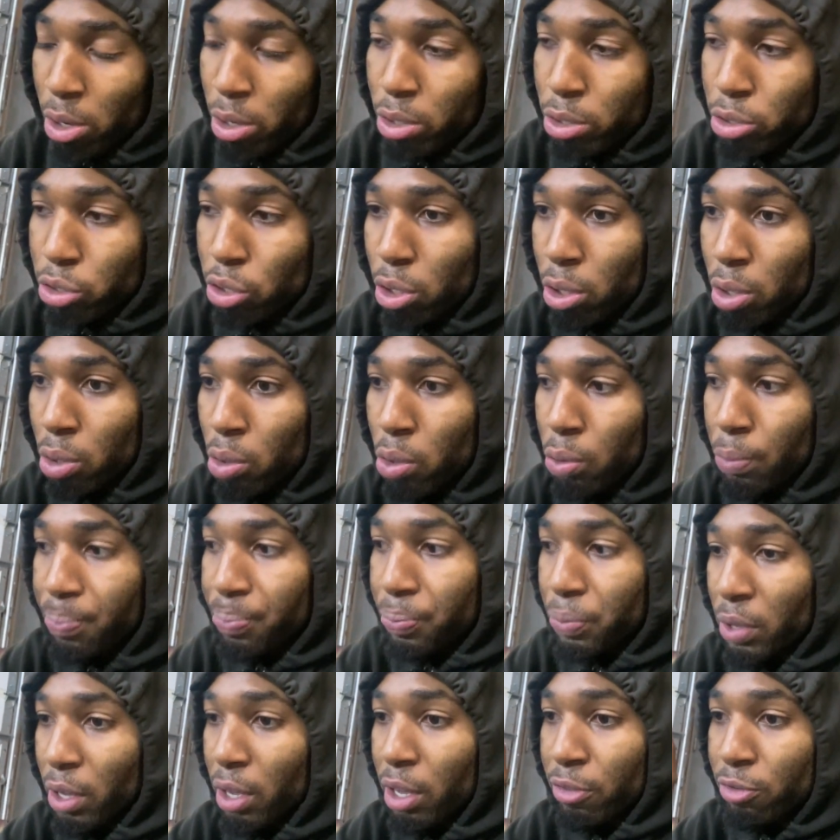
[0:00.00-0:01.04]
So
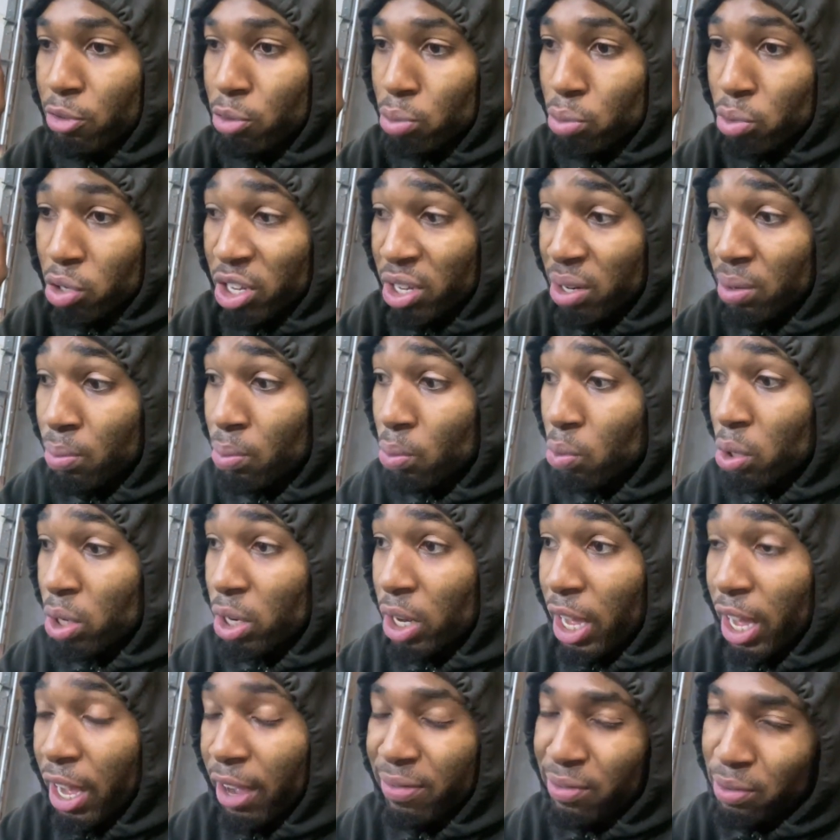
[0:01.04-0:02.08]
if you didn't want to
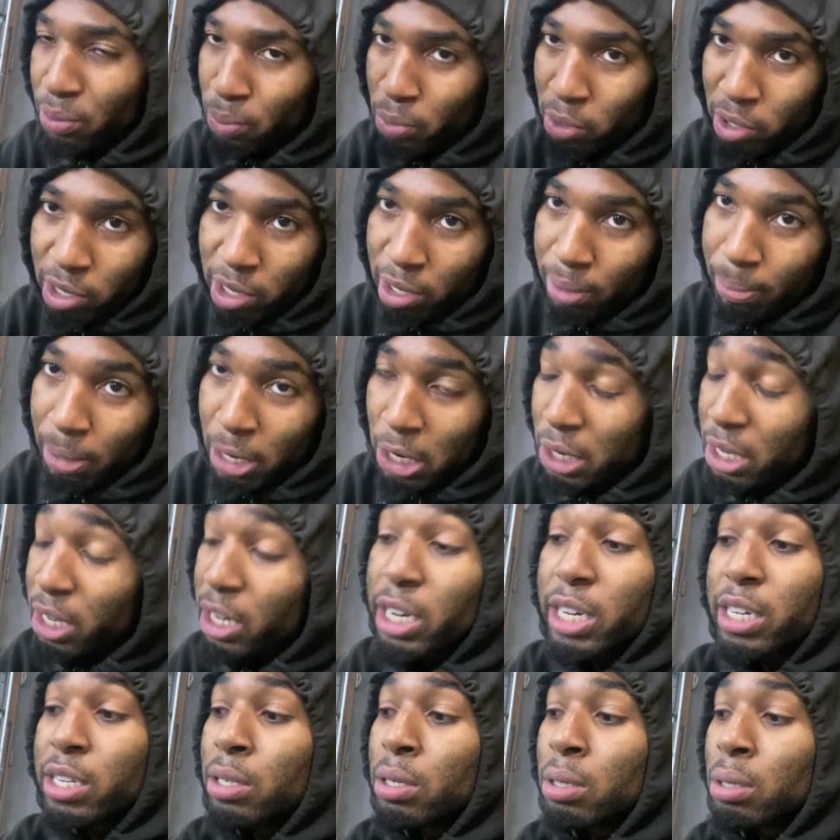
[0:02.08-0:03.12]
have to worry about
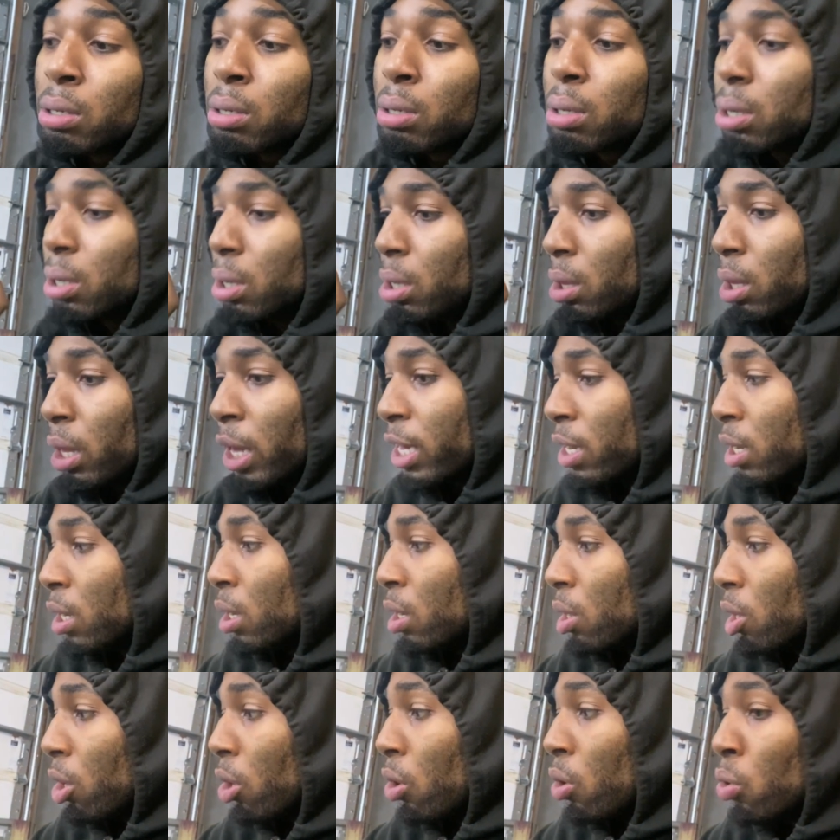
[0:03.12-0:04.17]
cutting like
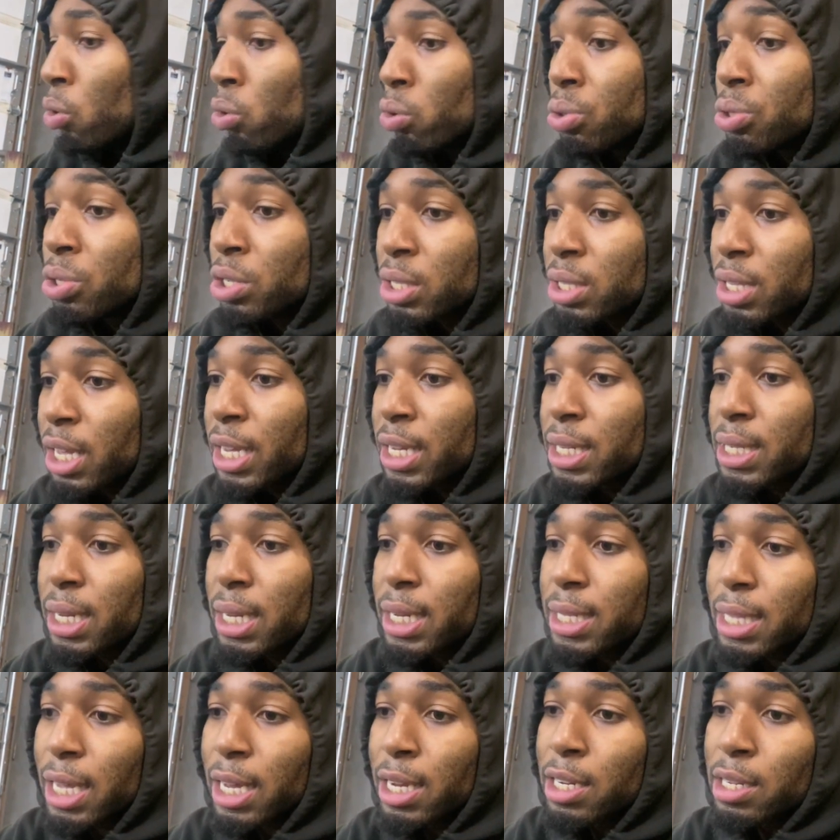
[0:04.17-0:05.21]
holes and things
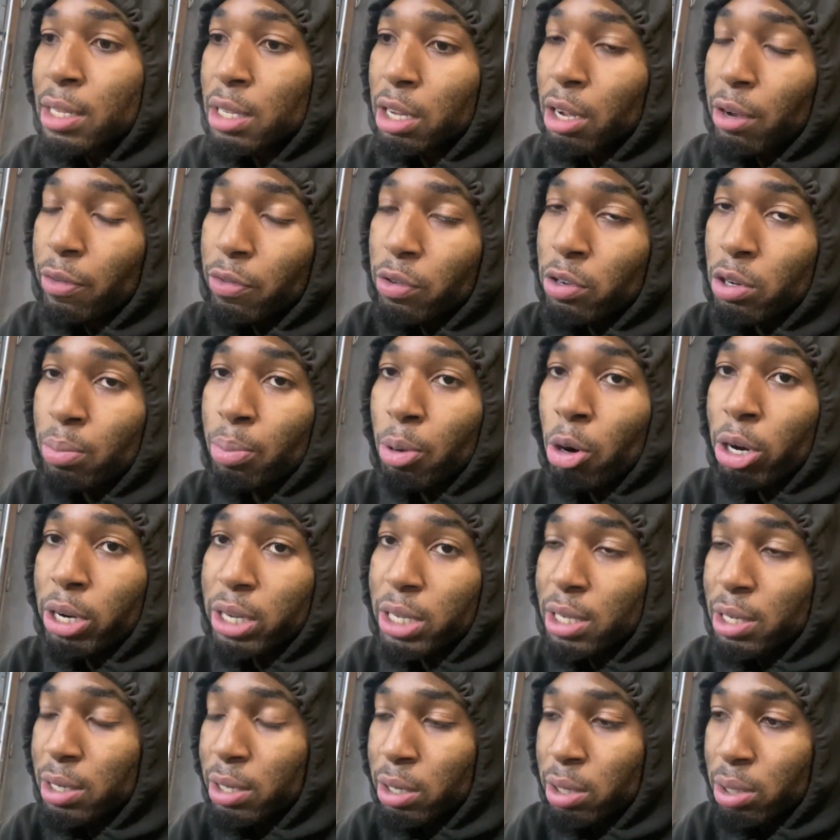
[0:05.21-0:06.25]
like that in there for your parking
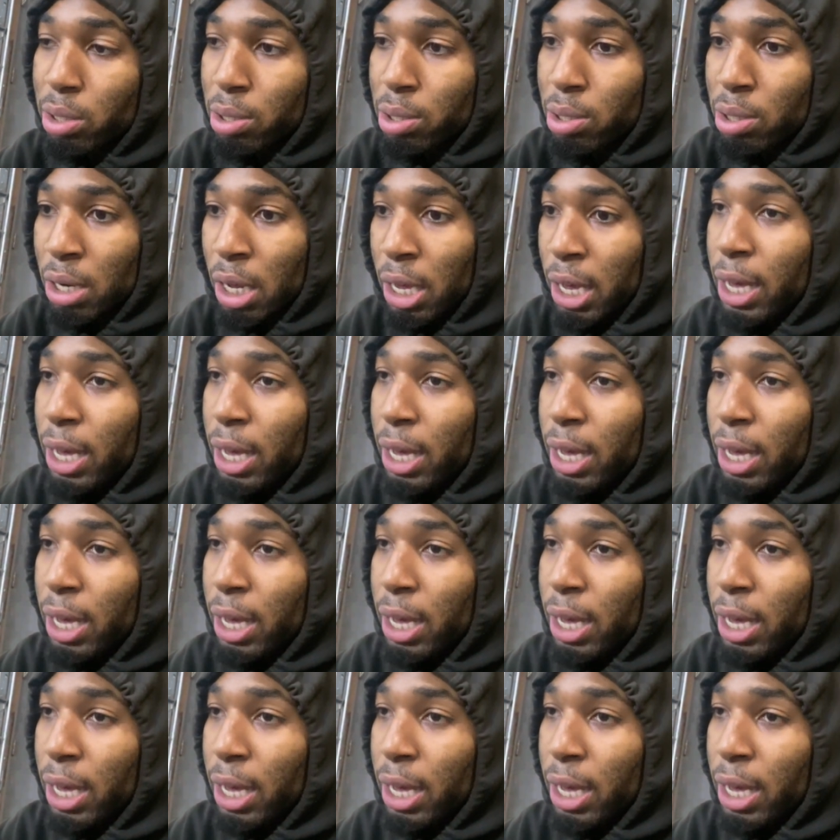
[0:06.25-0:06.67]
sensors,